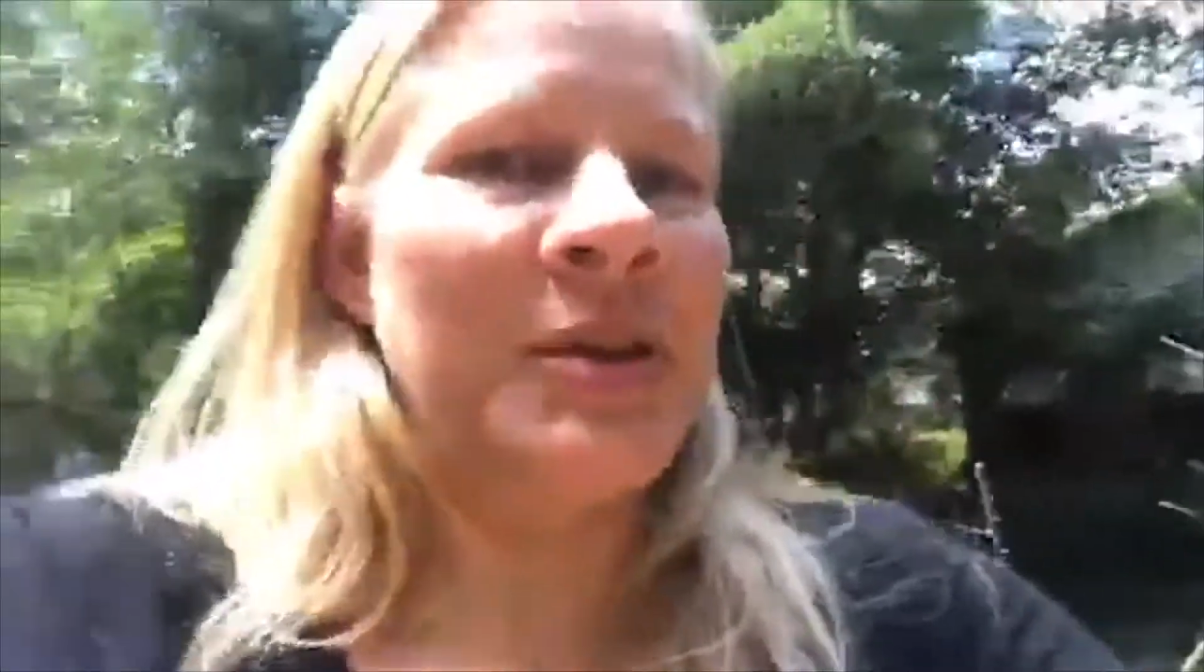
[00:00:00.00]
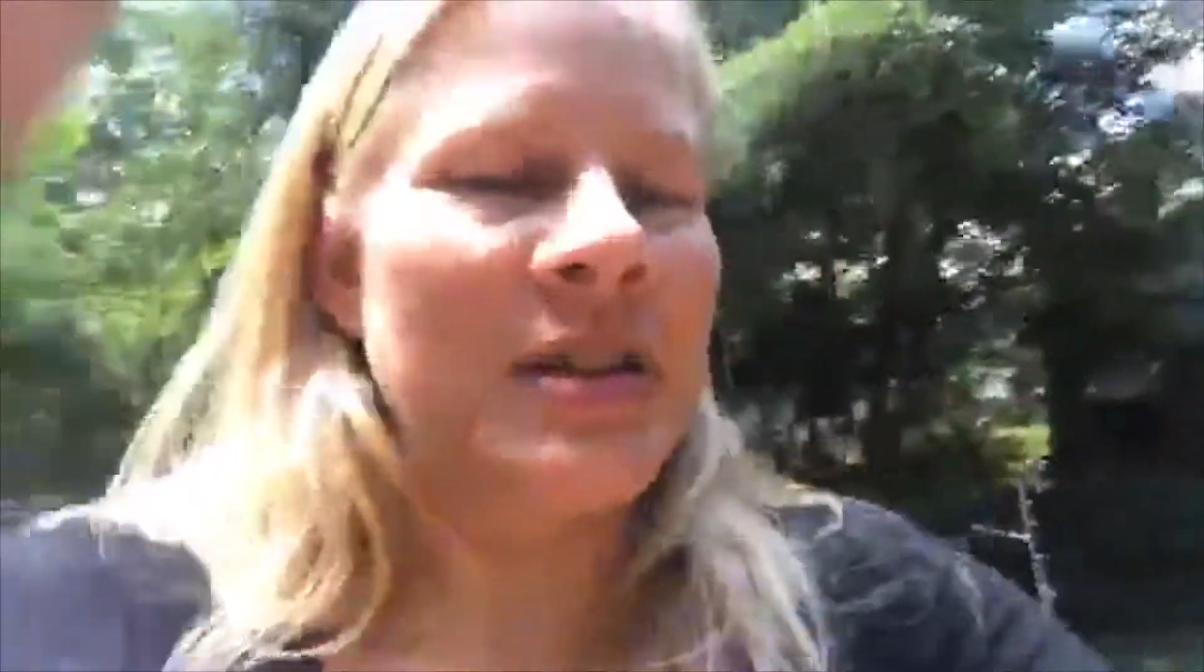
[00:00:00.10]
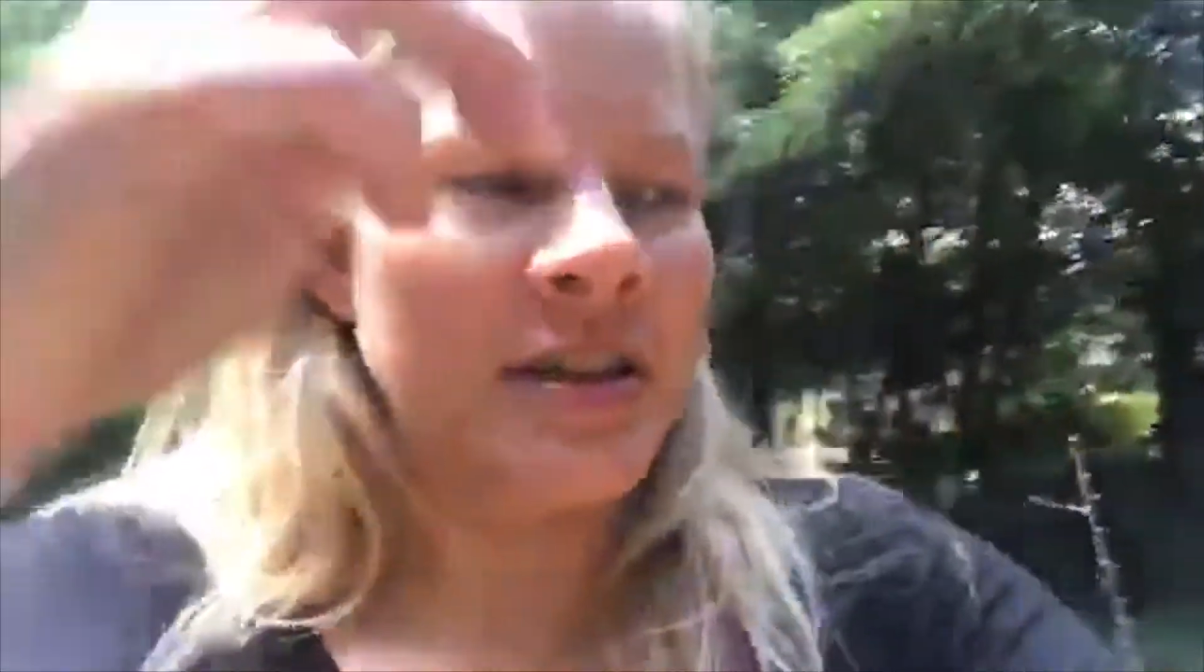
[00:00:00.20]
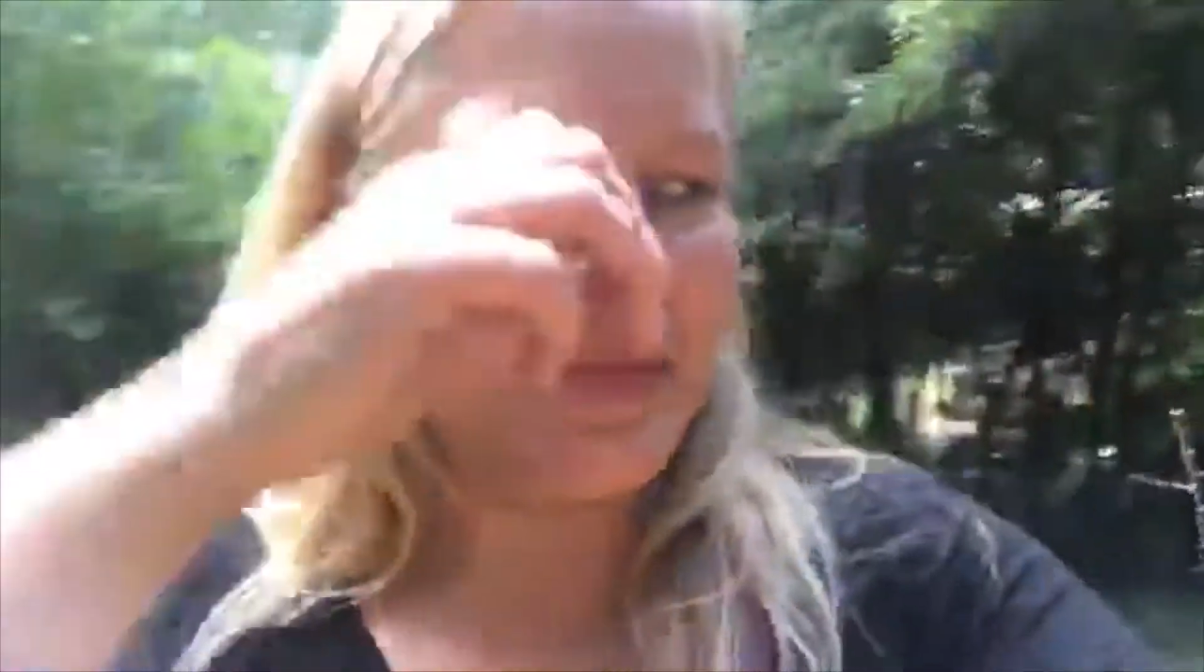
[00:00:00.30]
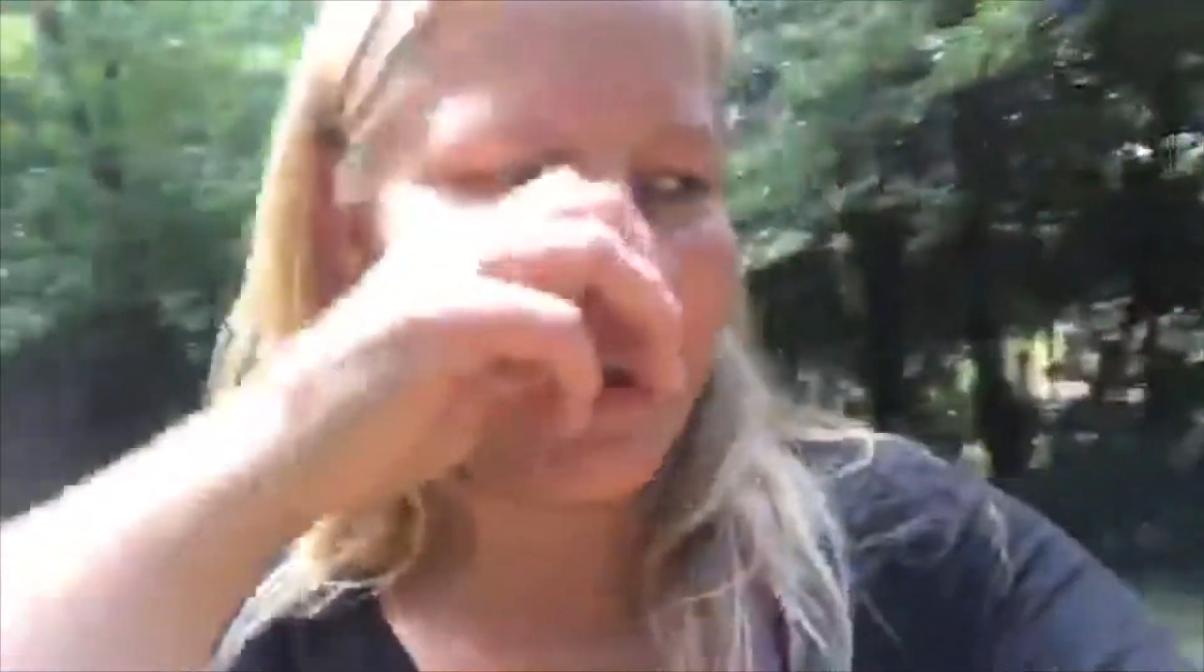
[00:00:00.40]

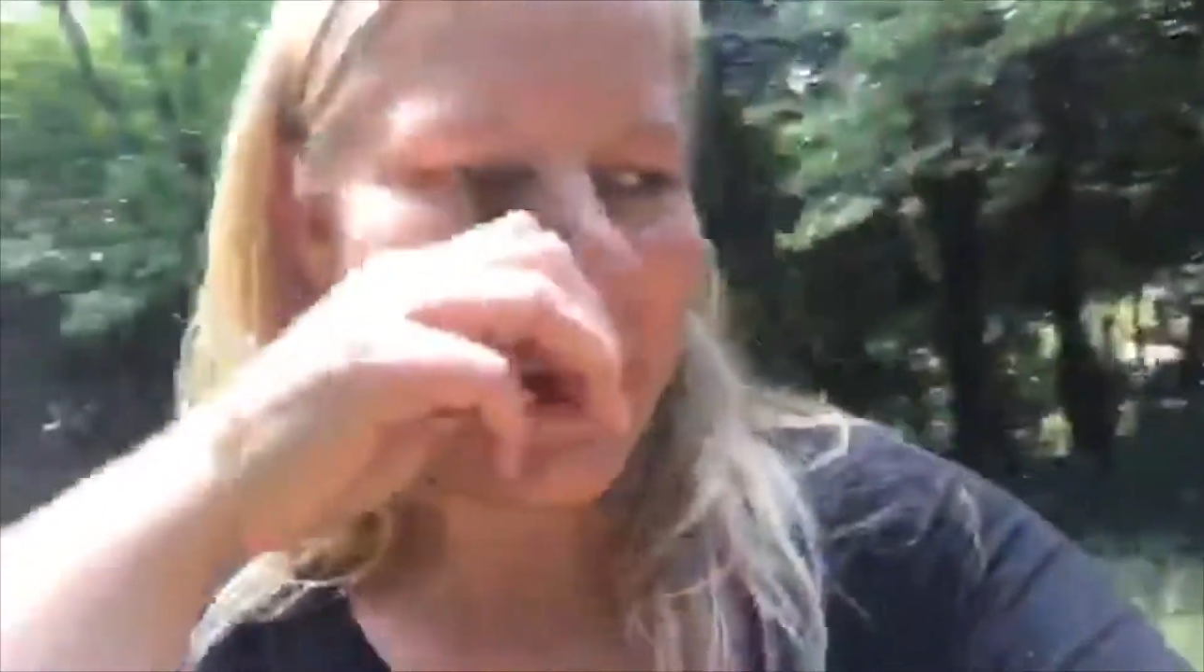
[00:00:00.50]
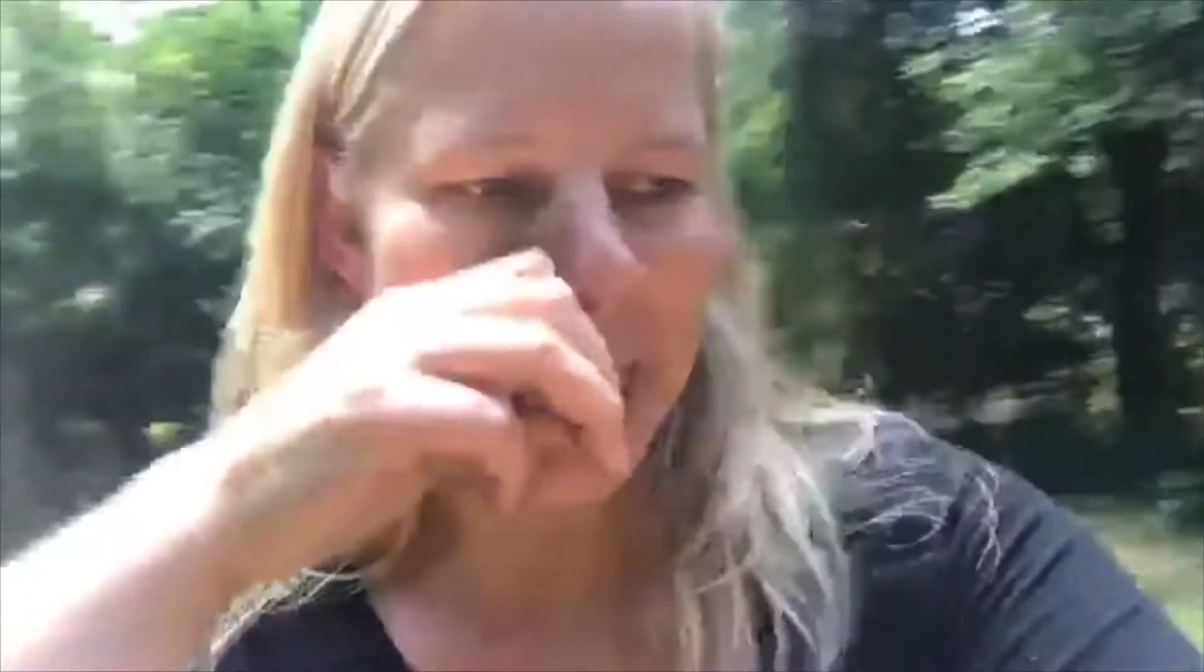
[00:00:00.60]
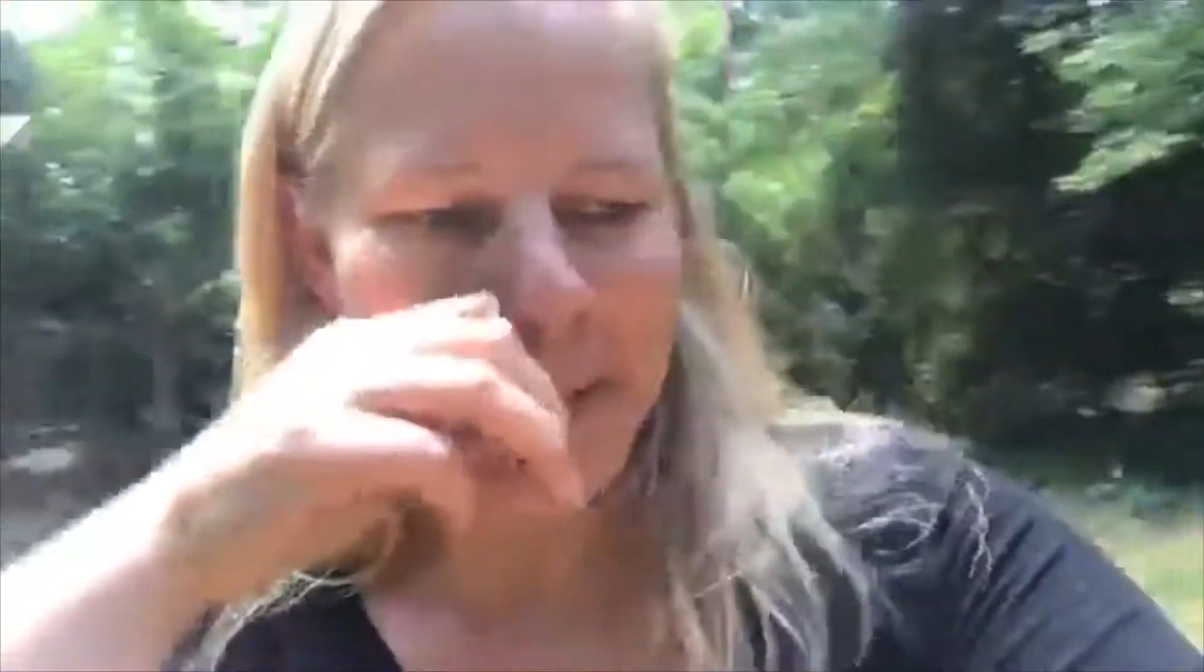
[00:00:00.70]
because my